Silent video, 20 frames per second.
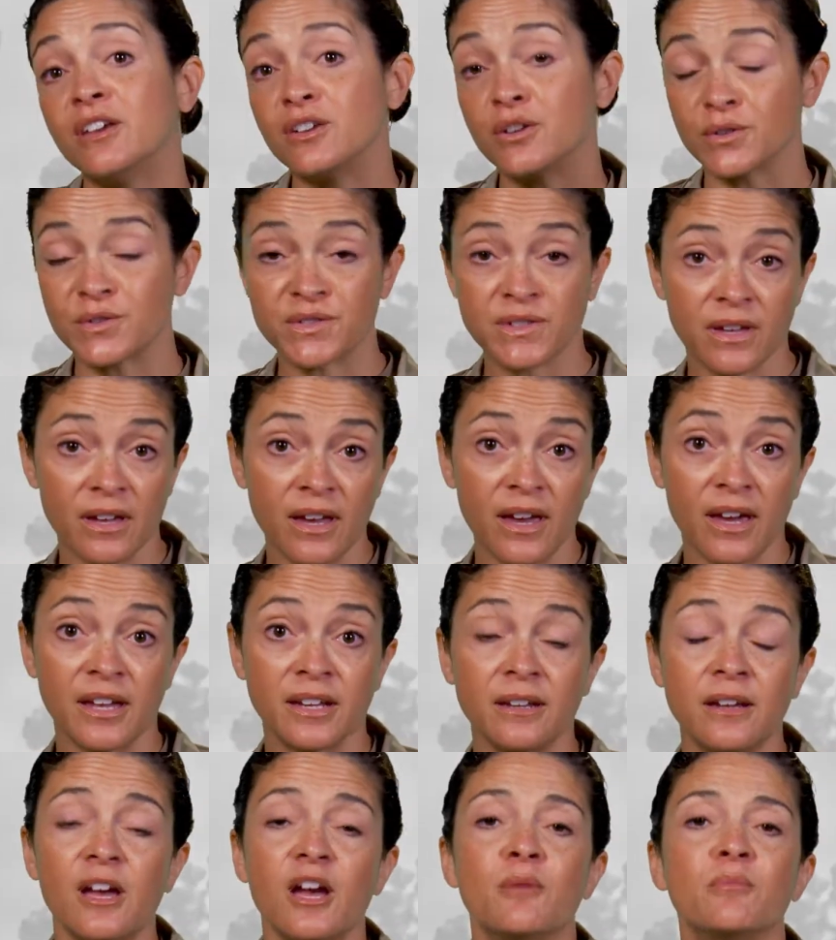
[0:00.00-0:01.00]
your
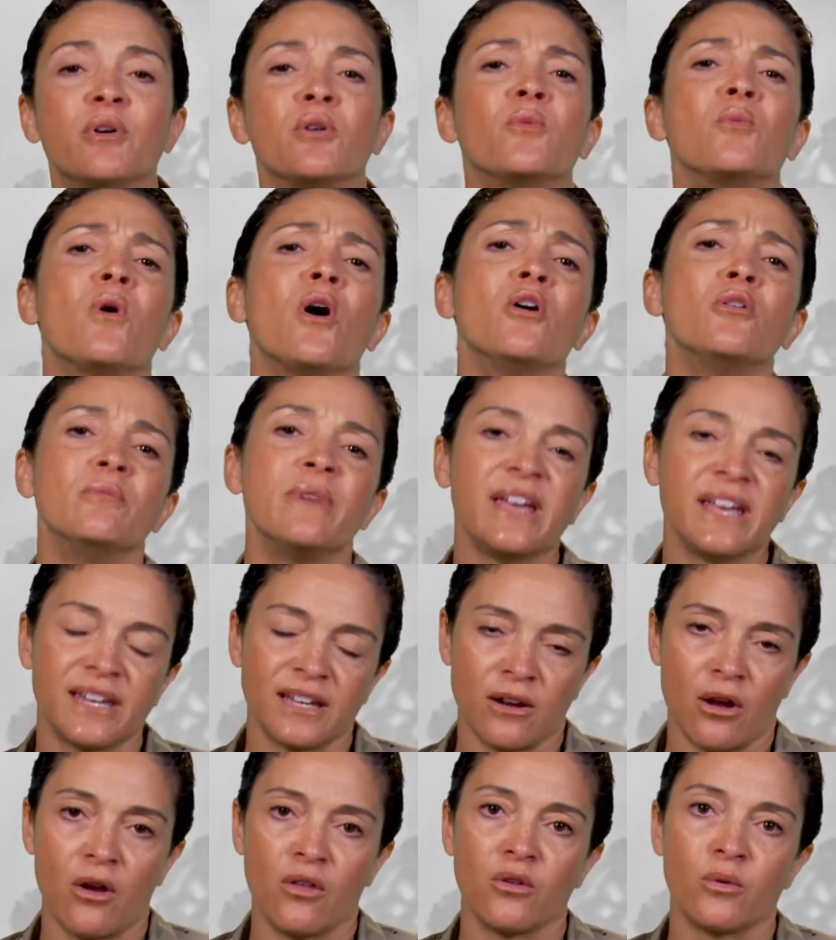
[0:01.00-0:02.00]
skin, but won't make
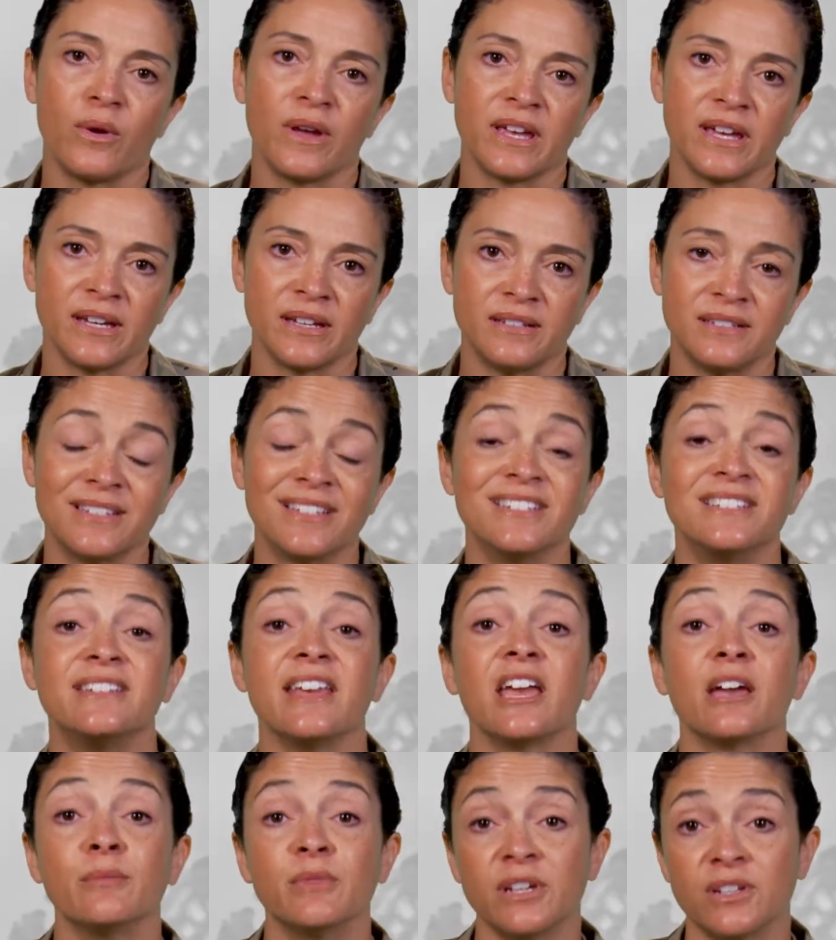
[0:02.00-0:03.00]
it all the way in to
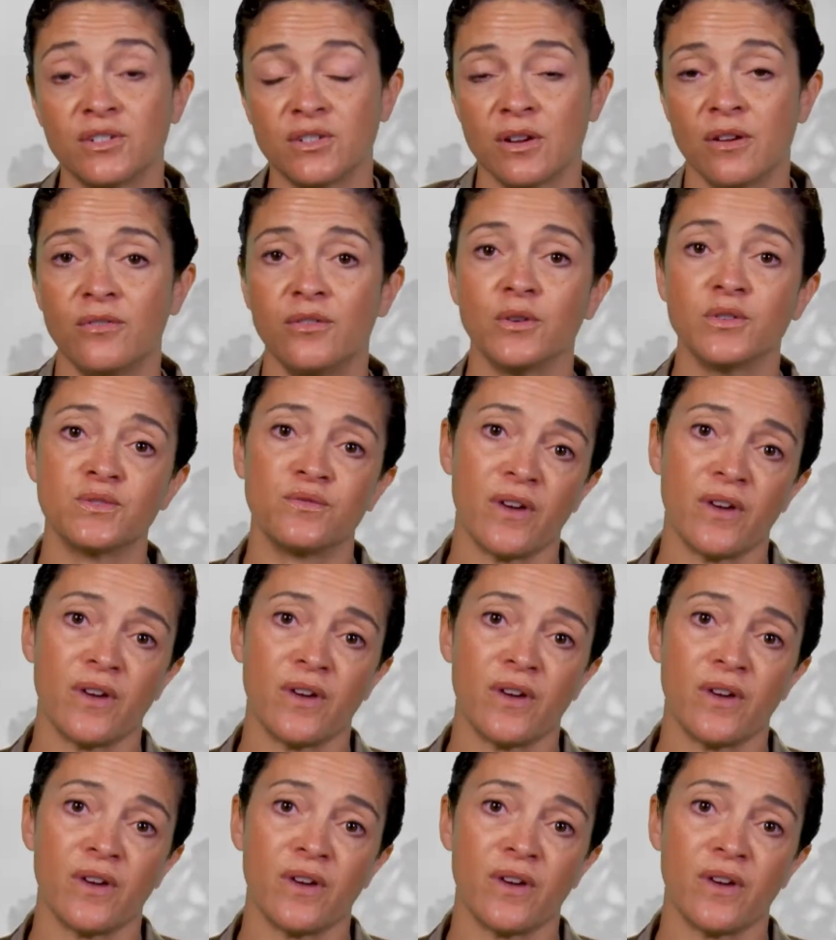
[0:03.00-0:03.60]
damage those